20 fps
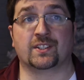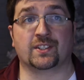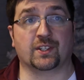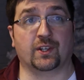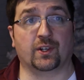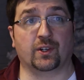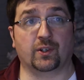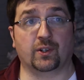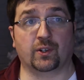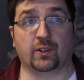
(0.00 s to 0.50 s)

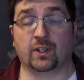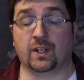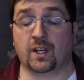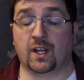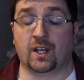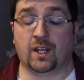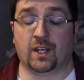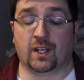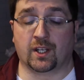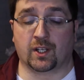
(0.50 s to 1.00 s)
So,
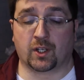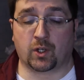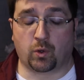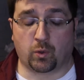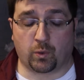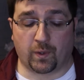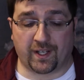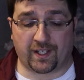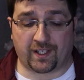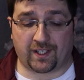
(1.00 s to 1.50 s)

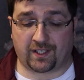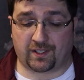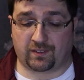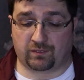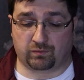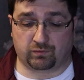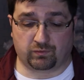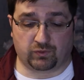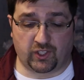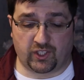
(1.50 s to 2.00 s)
quick
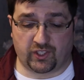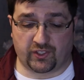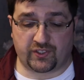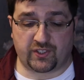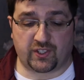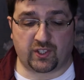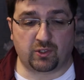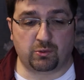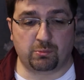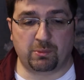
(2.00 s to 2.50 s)
little
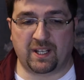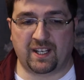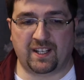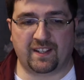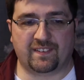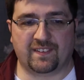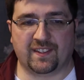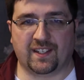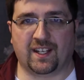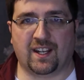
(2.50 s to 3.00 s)

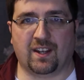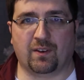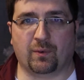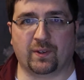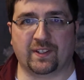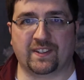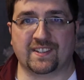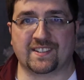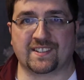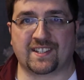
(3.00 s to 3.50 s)
2-minute thing on
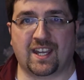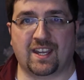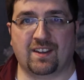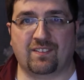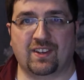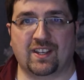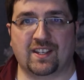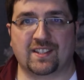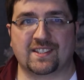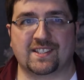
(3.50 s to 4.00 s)
what this
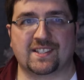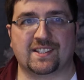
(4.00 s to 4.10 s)
game is.